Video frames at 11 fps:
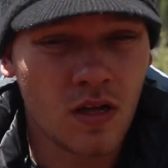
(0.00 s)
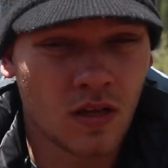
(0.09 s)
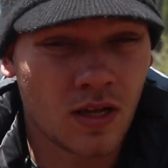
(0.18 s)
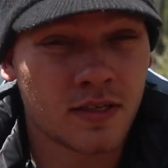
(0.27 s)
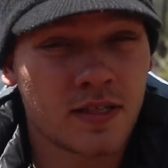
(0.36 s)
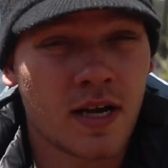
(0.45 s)

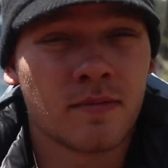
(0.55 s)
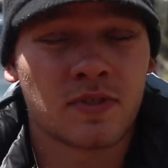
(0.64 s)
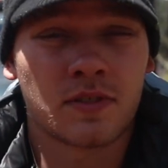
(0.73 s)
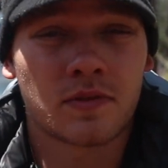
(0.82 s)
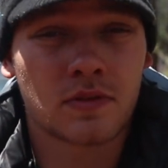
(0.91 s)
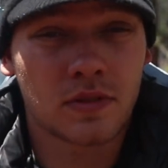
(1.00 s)
lot of
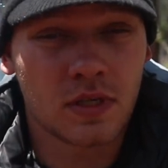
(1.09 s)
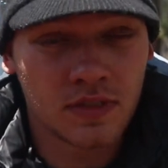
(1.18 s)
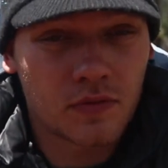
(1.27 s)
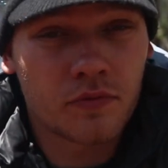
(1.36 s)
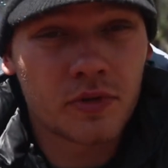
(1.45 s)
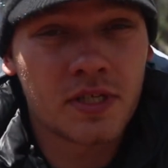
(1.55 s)
times
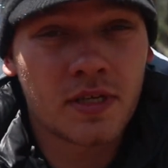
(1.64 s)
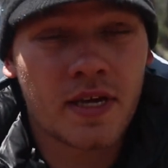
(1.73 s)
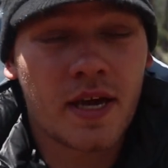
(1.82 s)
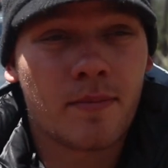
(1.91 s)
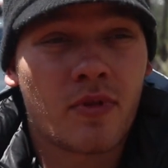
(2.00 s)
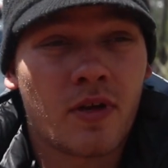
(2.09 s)
it's free to
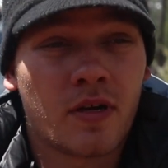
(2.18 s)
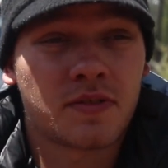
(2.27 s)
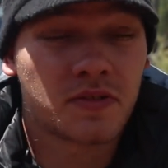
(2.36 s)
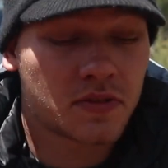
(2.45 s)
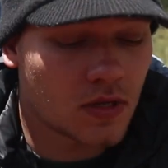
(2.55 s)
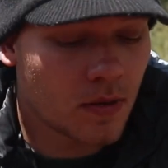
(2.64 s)
camp there.
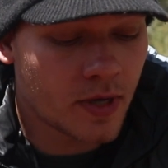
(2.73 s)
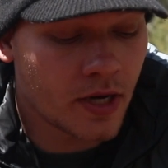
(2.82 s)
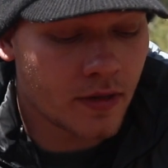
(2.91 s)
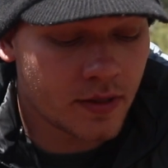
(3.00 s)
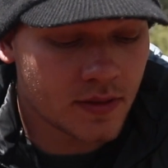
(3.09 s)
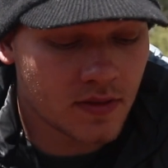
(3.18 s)
Some
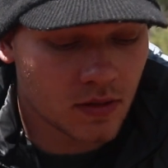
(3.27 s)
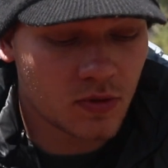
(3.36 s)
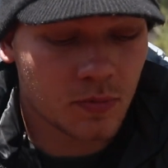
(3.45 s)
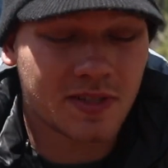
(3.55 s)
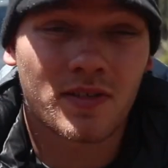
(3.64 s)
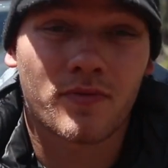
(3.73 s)

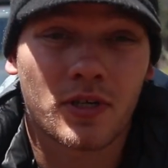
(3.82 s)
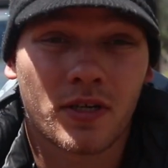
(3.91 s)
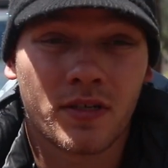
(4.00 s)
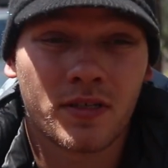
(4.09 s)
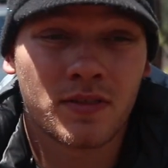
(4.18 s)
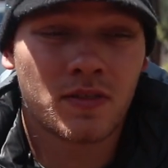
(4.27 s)
specific
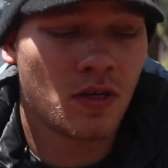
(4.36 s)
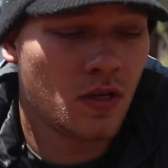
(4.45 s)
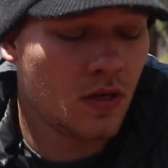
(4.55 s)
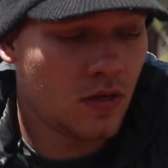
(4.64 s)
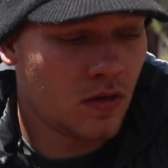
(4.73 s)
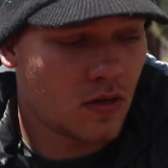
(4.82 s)
areas,
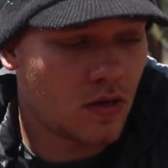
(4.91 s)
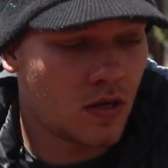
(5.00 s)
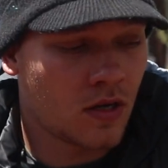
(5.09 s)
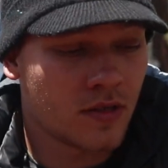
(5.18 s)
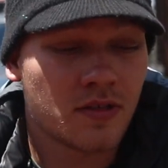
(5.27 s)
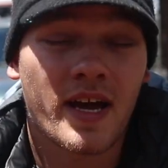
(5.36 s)

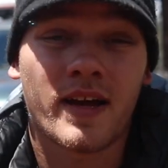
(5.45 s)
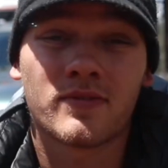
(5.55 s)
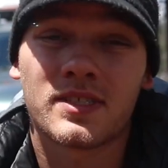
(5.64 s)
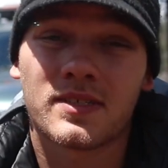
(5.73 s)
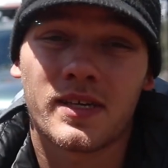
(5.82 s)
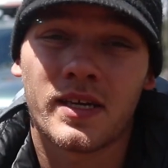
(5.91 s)
you have
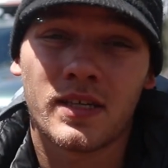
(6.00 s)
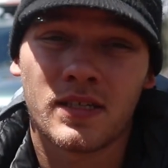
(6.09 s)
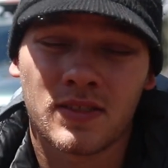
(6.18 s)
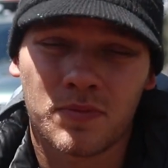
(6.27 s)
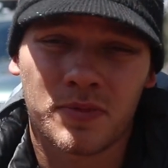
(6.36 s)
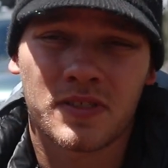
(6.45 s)
to stay
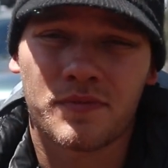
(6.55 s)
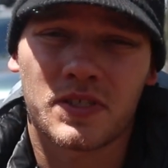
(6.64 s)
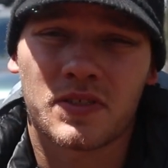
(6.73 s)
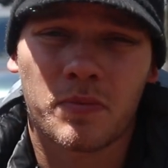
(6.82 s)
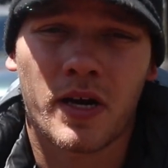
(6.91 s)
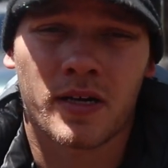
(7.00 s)
in specific
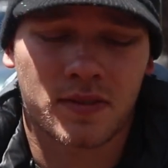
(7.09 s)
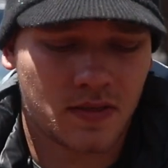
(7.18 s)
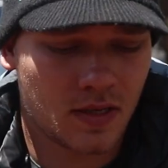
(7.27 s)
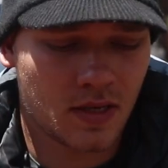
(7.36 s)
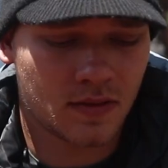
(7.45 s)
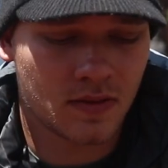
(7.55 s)
spots,
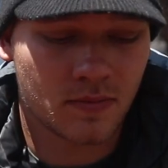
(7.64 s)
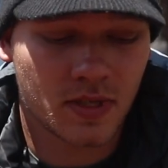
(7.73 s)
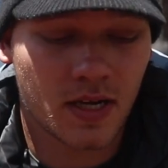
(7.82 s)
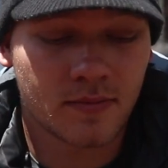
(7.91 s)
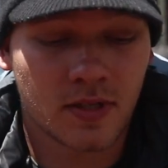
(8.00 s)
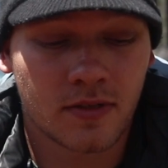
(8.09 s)
and
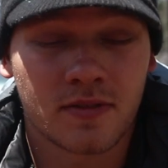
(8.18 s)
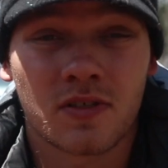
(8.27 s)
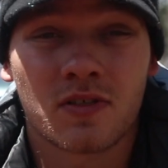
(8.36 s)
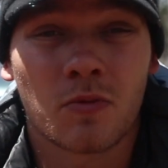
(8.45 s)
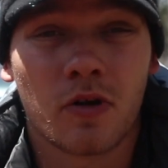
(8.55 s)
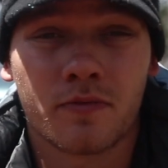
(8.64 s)
sometimes there is a
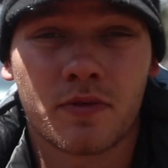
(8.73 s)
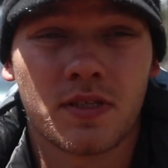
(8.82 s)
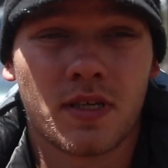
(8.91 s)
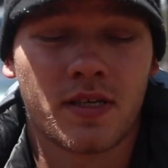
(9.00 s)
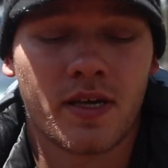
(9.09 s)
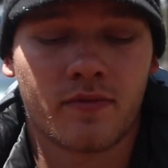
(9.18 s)
small fee
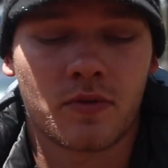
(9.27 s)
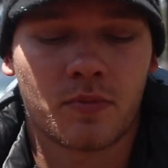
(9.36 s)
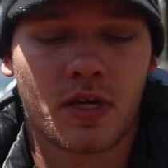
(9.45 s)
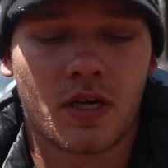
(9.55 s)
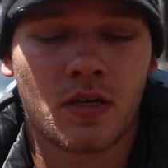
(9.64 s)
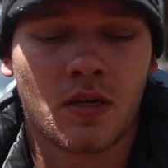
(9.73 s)
that you have to
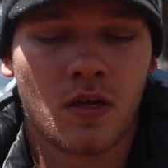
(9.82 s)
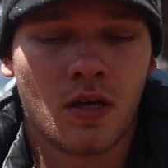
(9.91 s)
pay.